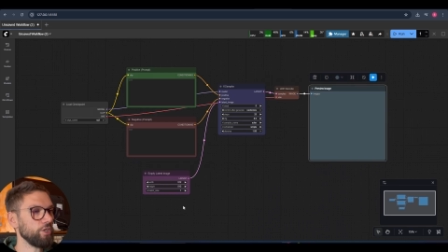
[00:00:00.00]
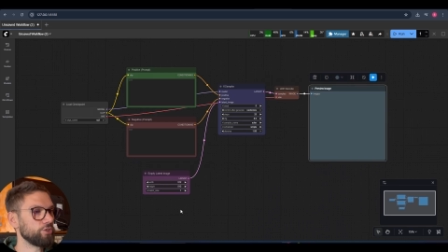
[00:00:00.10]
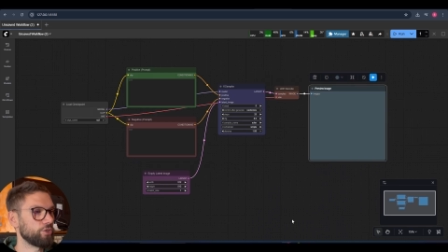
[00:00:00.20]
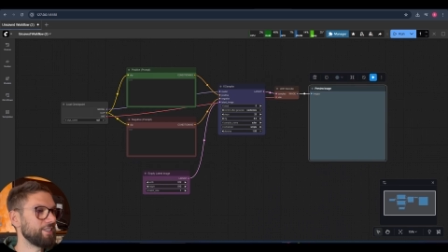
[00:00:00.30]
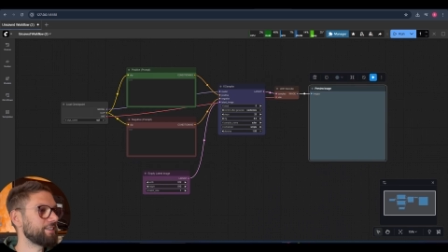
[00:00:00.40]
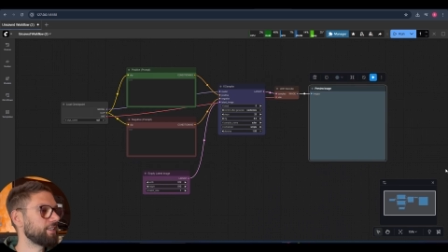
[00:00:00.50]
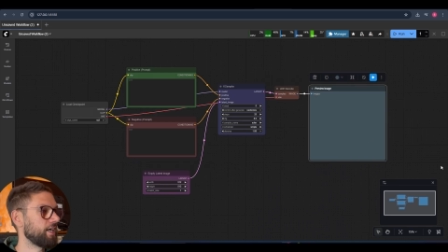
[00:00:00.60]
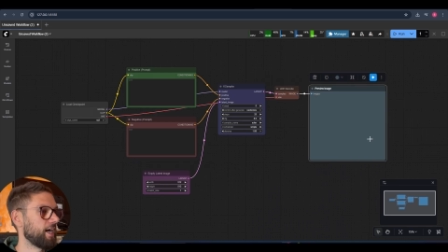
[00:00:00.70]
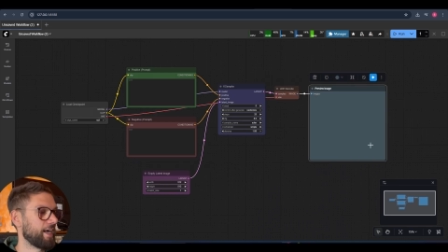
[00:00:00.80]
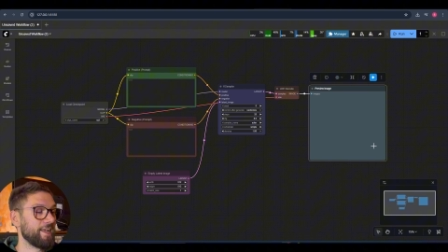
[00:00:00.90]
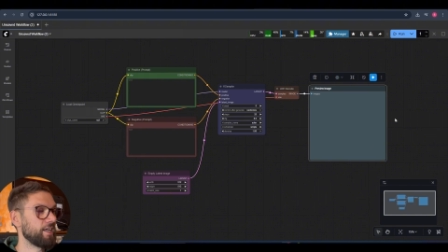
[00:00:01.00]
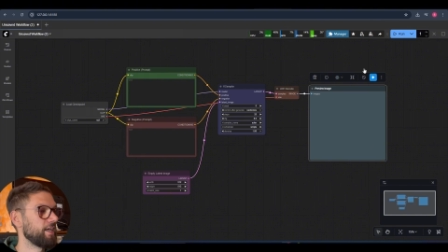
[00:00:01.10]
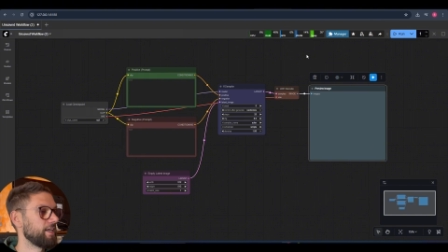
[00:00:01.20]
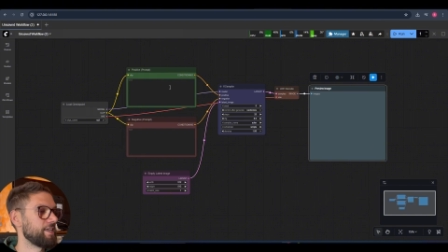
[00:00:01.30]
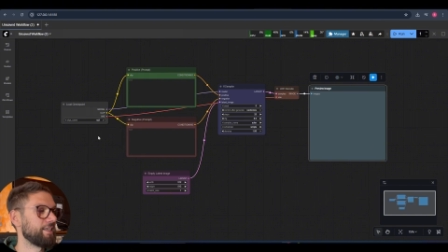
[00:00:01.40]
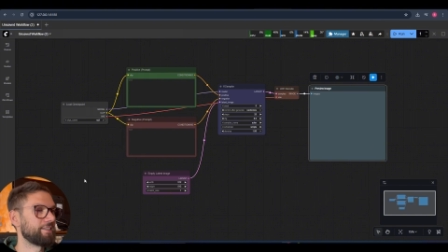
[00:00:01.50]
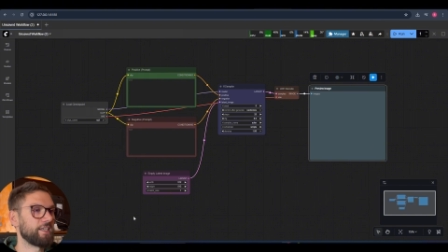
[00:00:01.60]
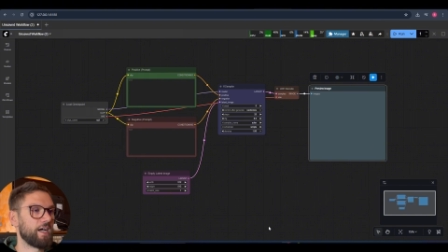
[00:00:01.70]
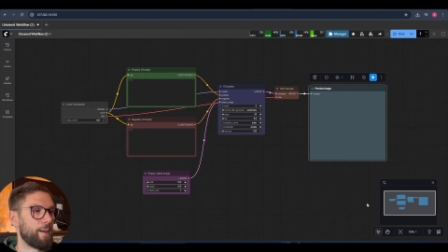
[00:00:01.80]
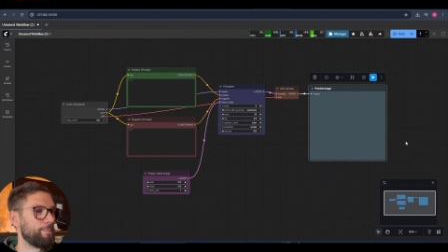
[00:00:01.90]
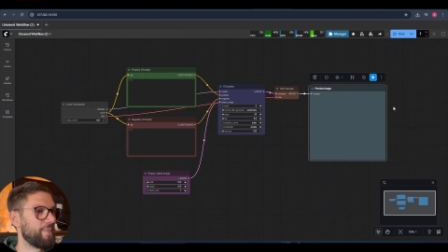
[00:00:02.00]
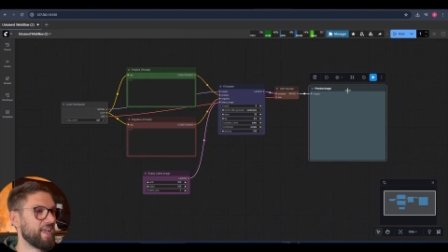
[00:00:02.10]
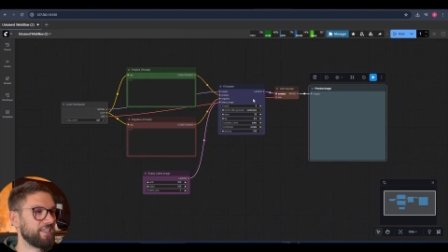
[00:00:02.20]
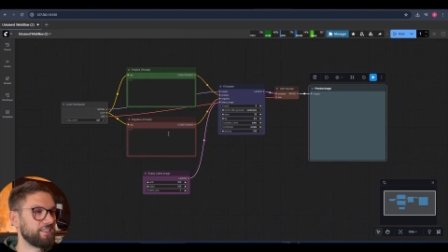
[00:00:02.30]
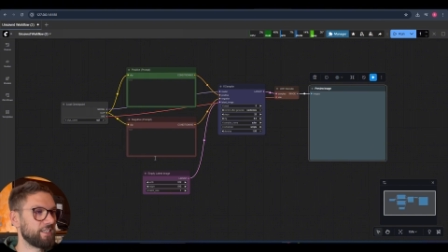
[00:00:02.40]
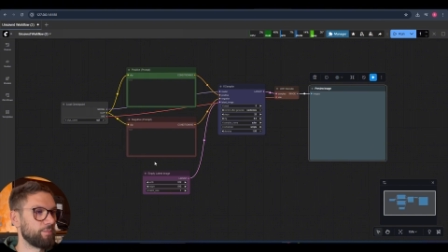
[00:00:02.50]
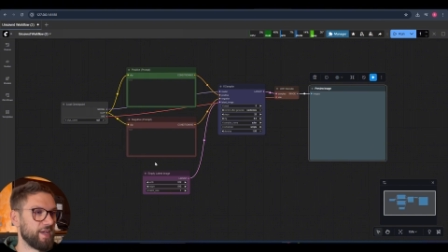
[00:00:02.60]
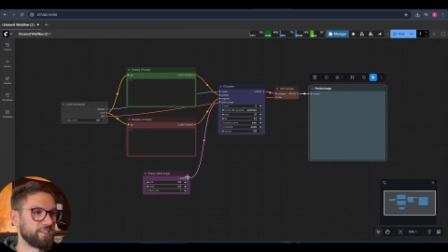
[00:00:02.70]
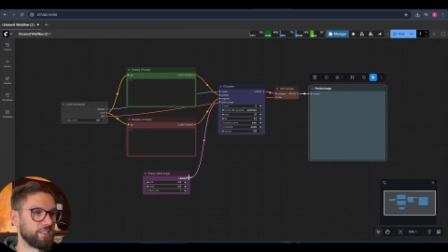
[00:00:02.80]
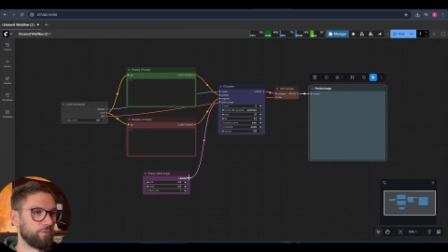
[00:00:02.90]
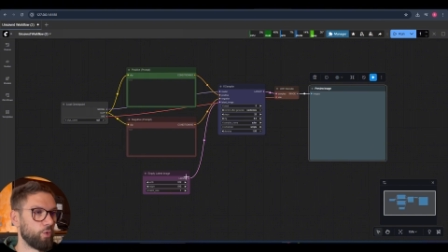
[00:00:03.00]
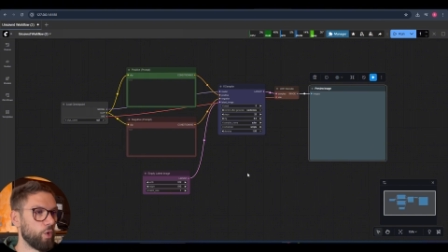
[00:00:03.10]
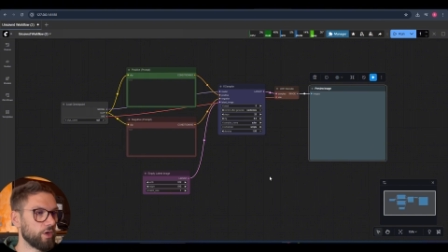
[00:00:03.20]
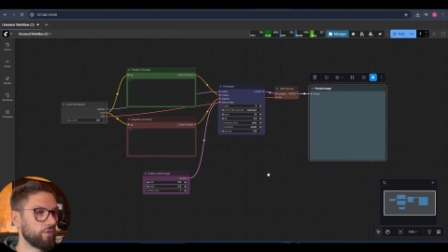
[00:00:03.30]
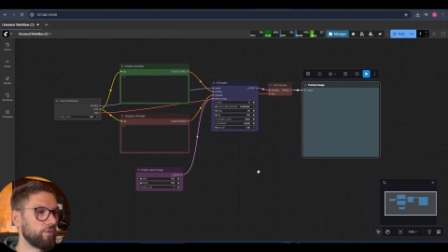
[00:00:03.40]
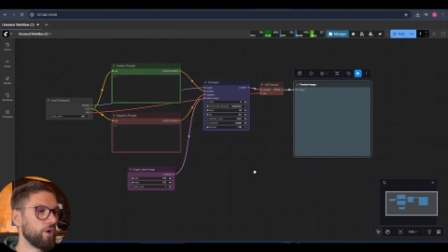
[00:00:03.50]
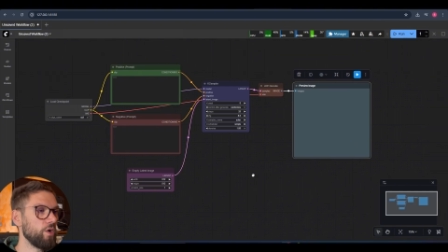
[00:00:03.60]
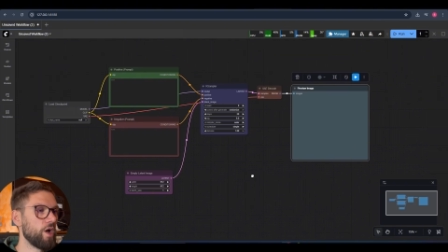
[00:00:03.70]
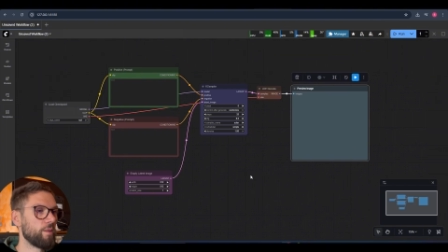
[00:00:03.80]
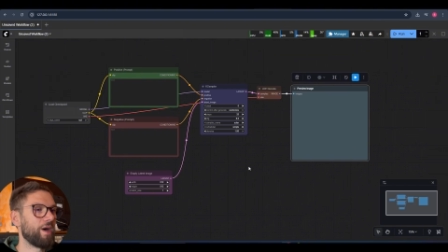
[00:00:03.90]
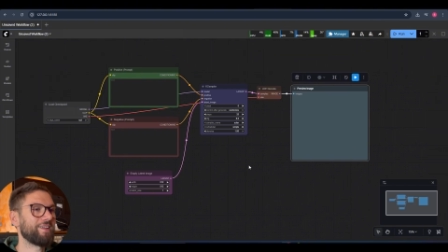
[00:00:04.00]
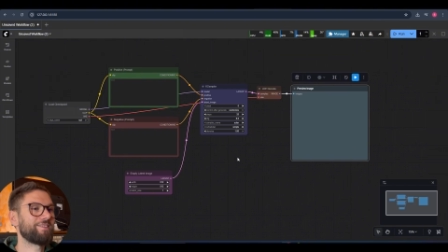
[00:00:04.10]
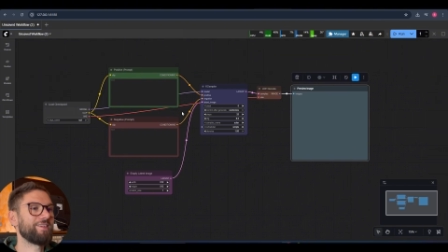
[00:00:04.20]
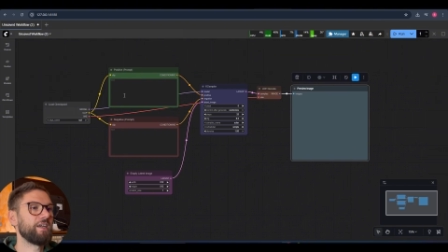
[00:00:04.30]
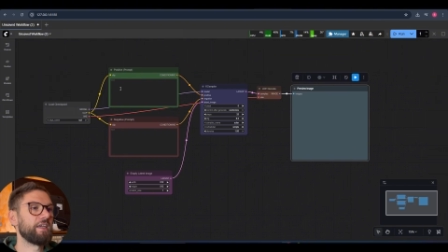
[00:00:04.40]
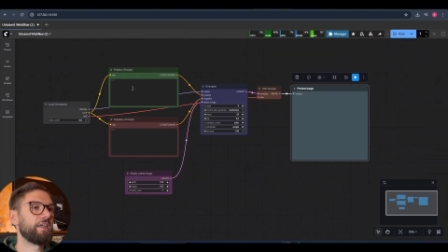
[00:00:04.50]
So this uh, again is a basic, basic workflow, but uh,